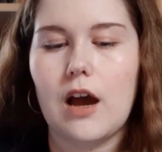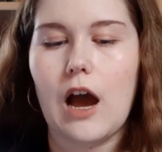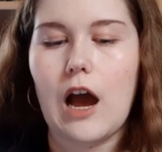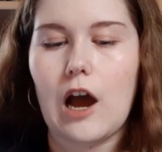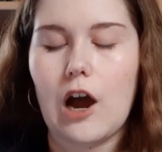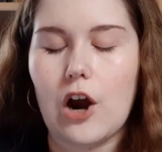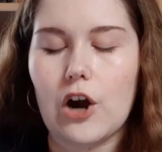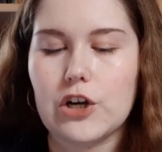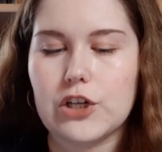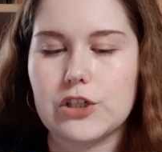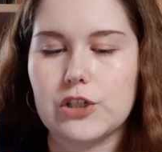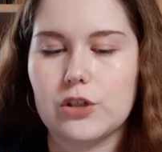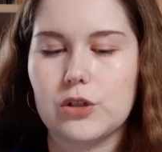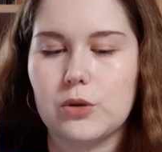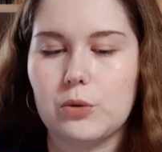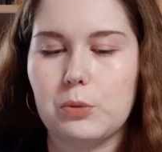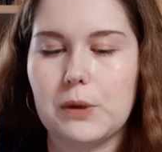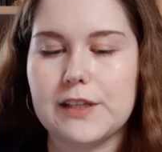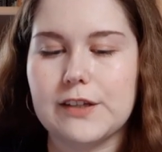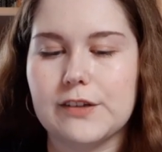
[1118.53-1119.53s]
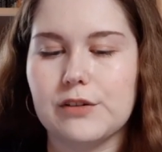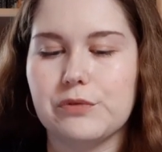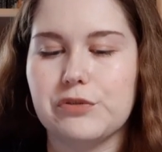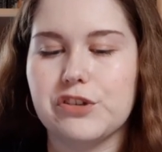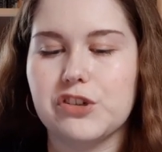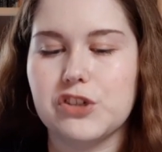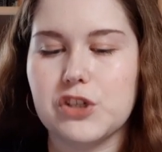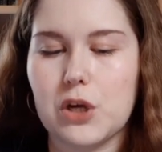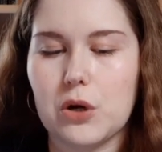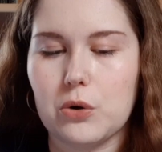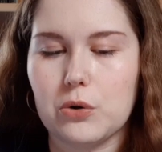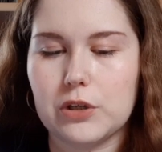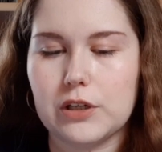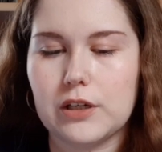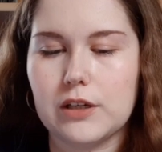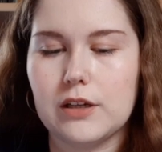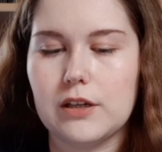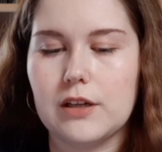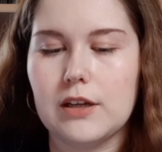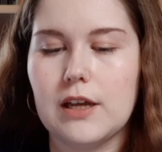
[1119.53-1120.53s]
A heart once of
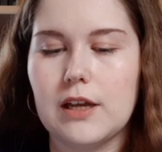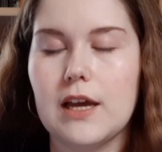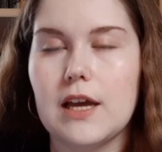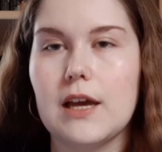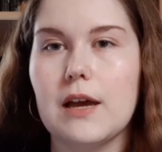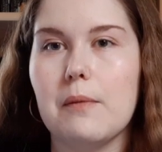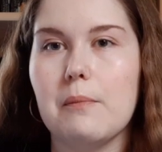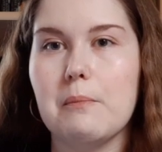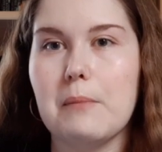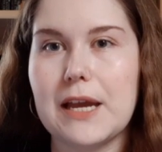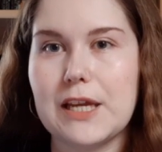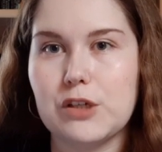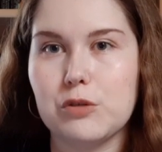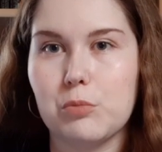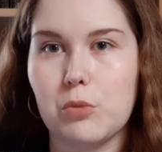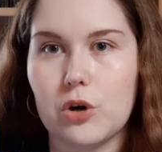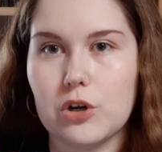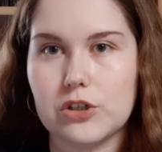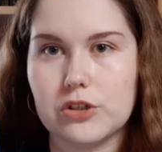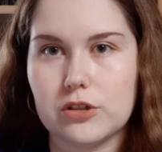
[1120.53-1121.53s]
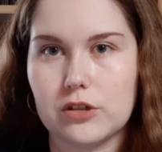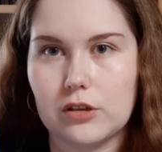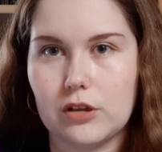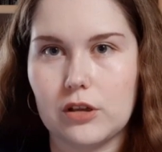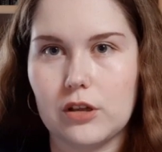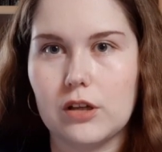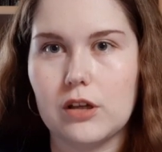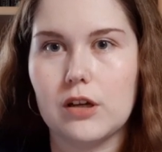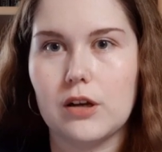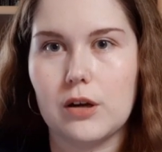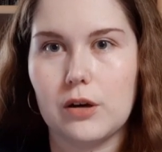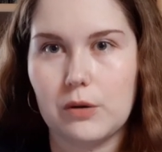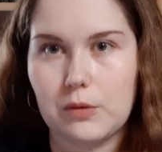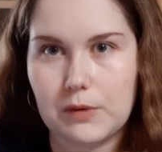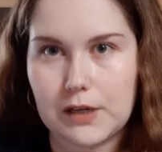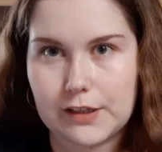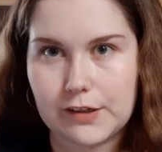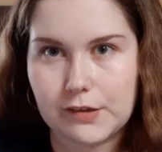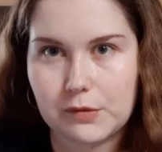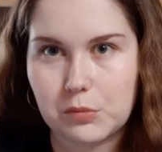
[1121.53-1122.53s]
stone, made mortal
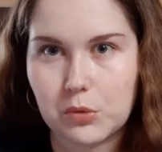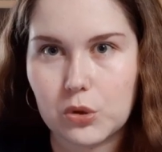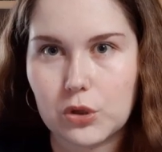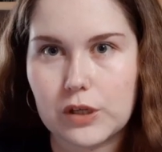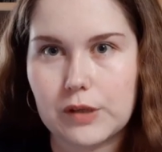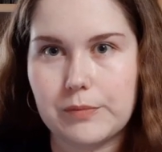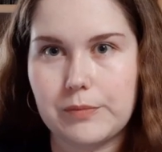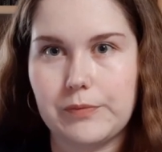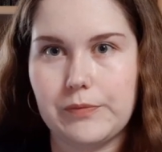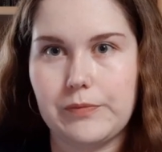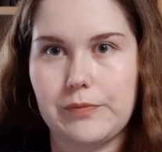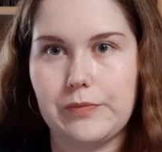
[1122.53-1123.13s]
once more.